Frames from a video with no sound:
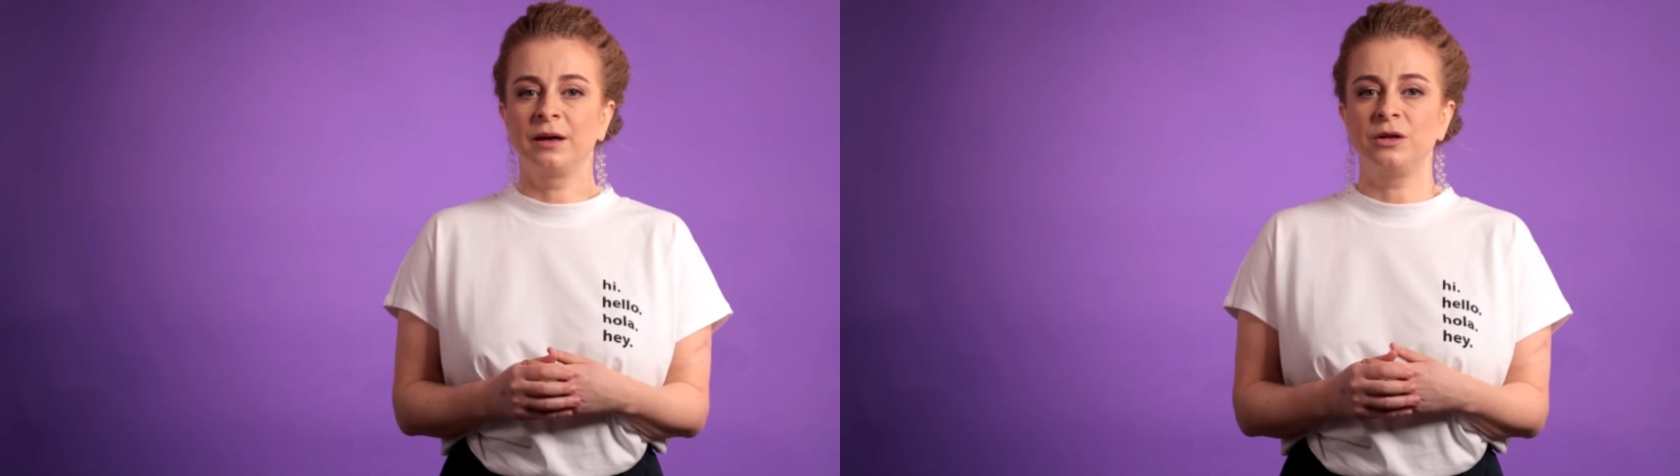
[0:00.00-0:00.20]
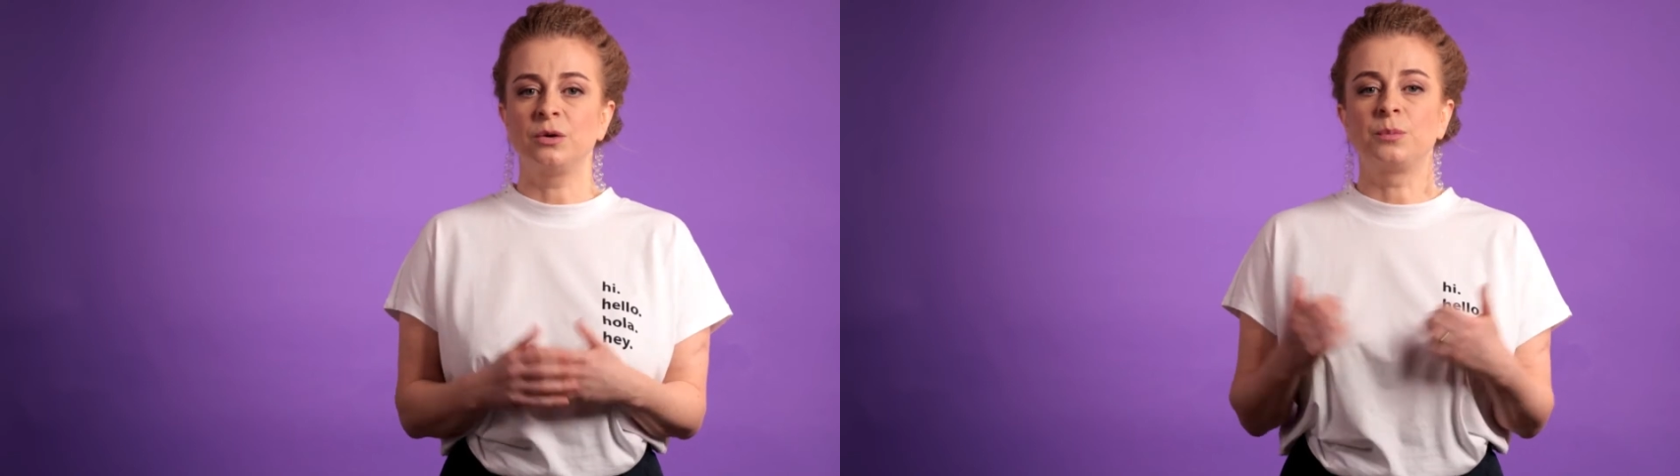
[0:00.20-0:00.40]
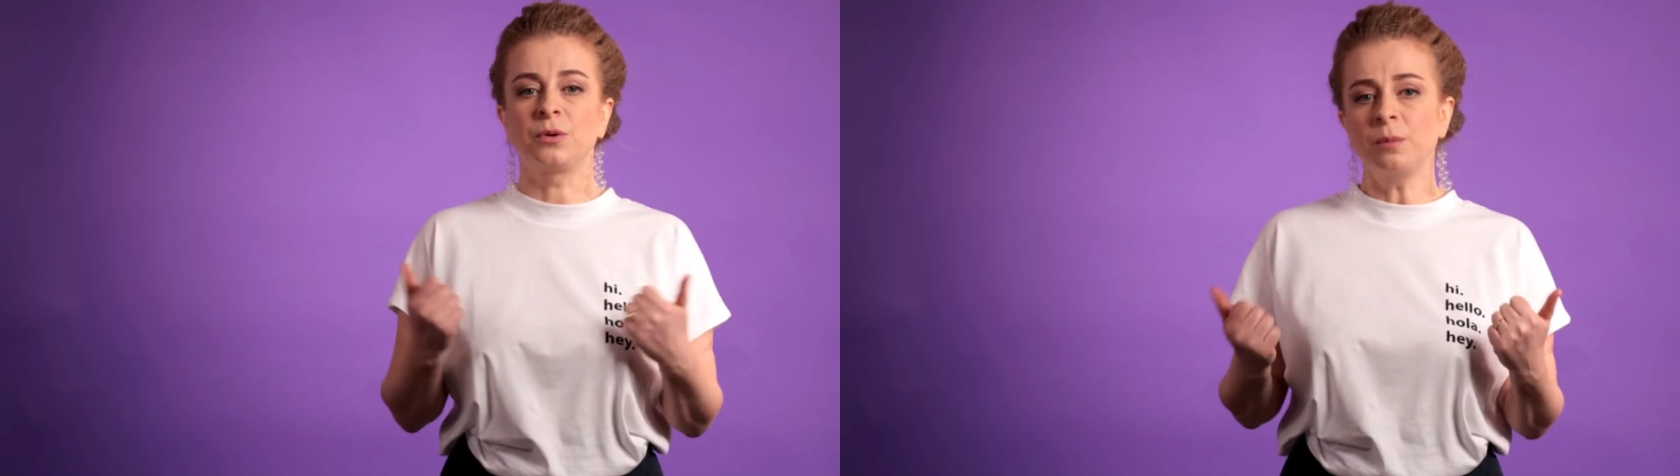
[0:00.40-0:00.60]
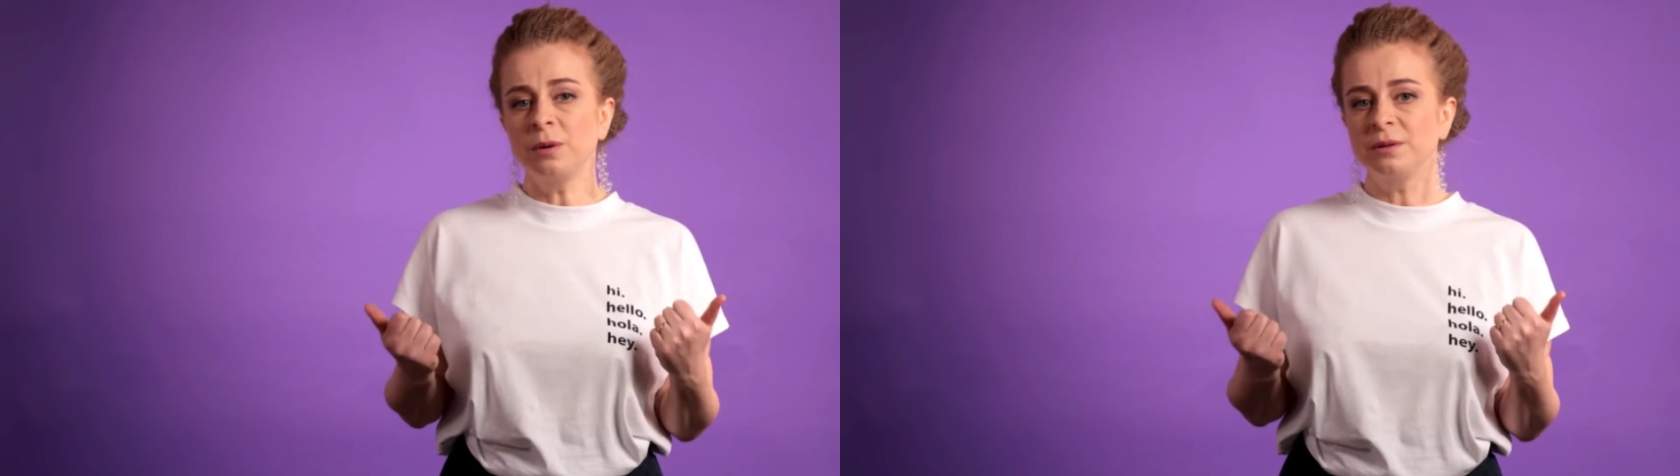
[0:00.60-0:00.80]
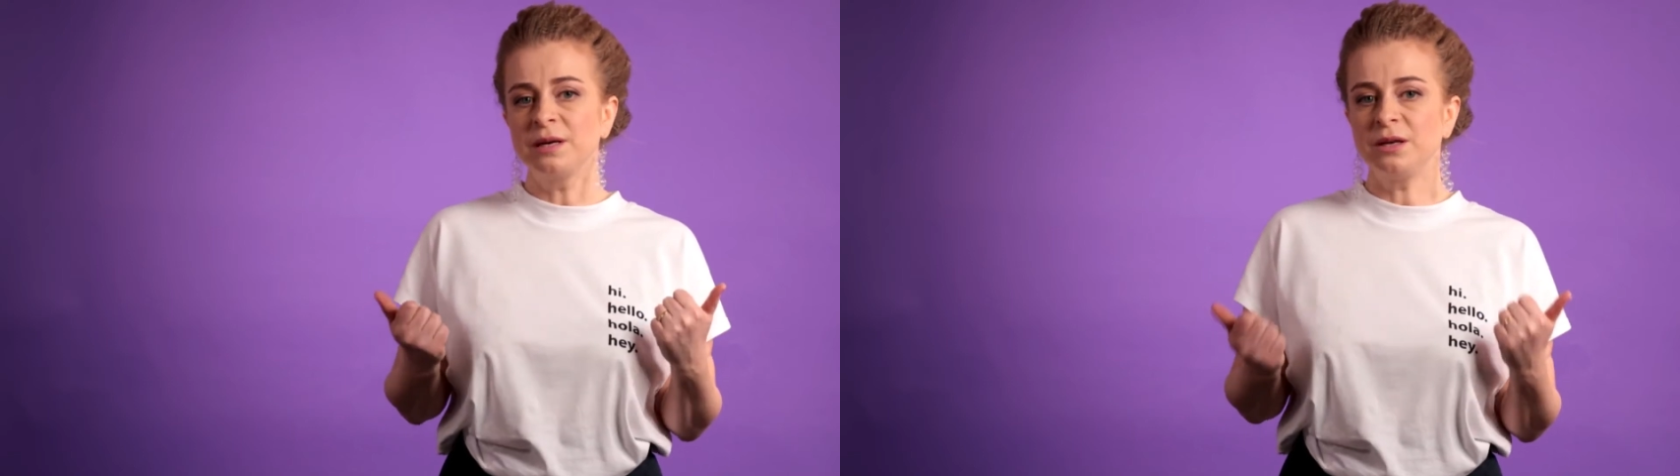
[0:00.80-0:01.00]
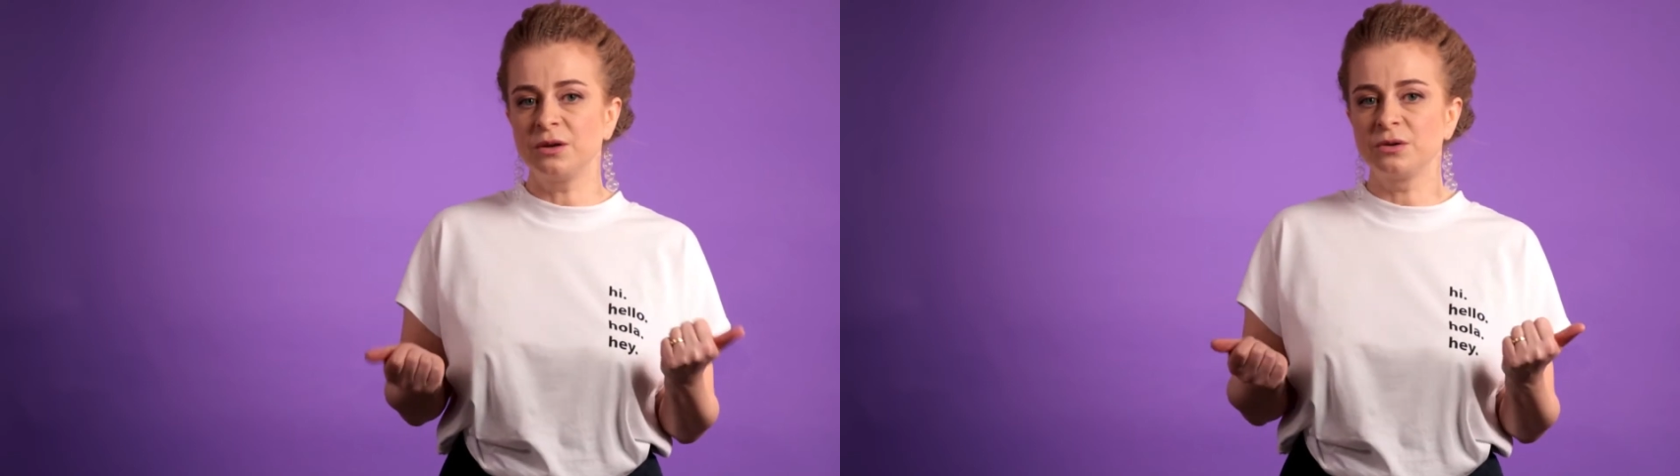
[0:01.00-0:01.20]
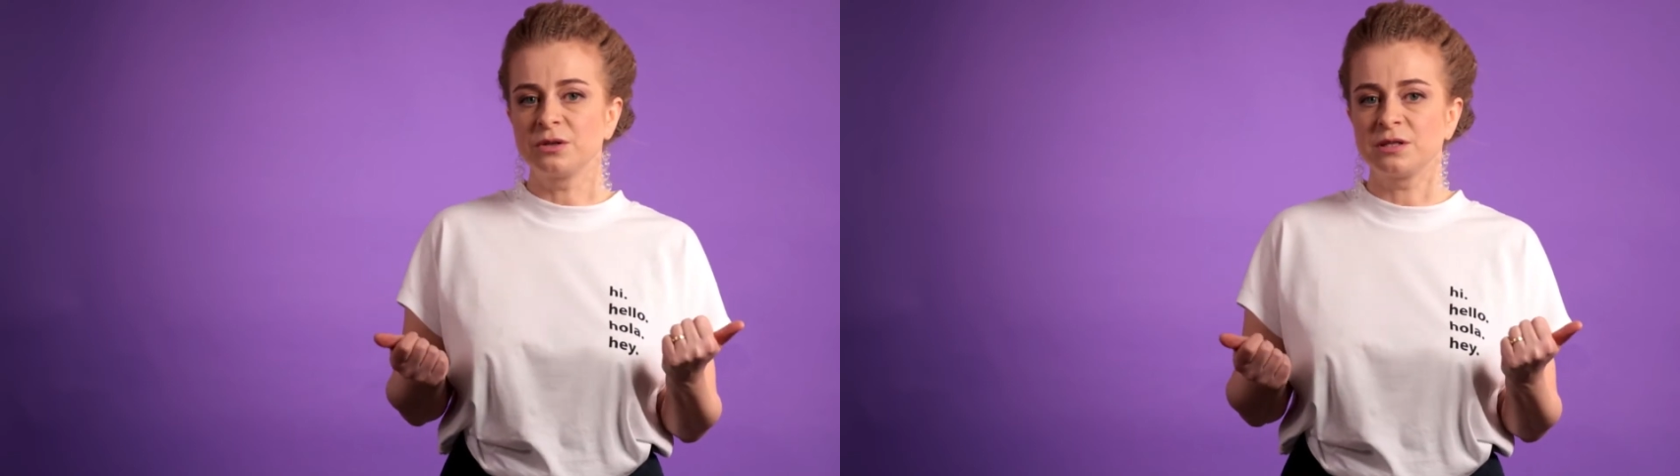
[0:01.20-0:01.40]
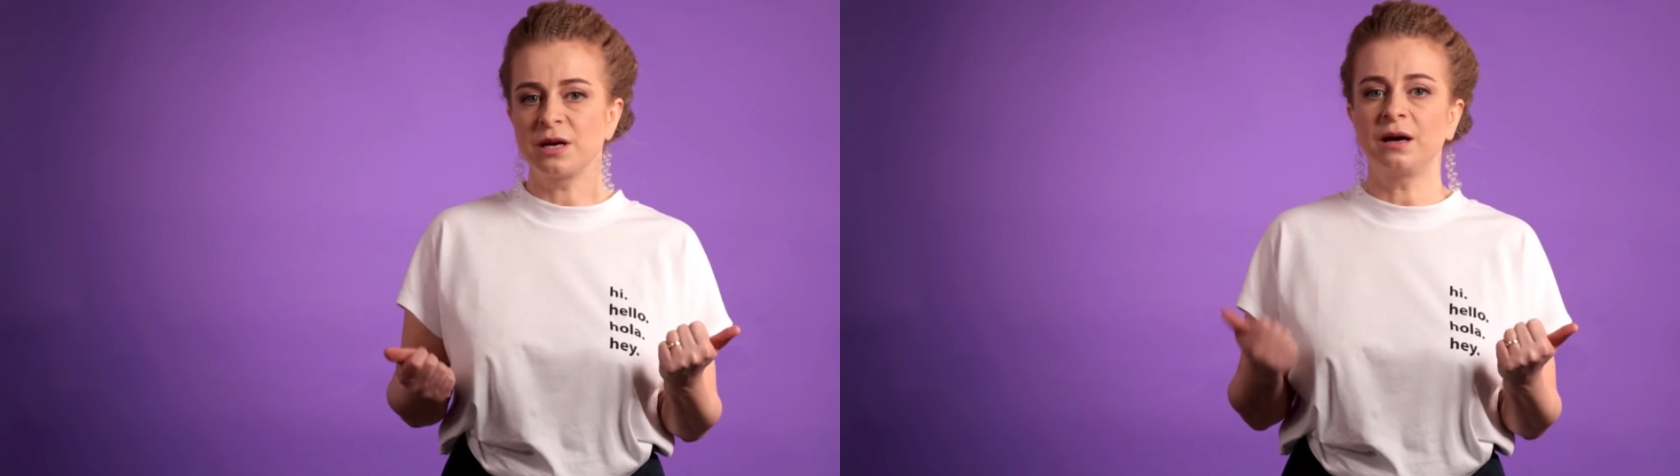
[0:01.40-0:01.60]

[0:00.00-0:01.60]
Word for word: You probably use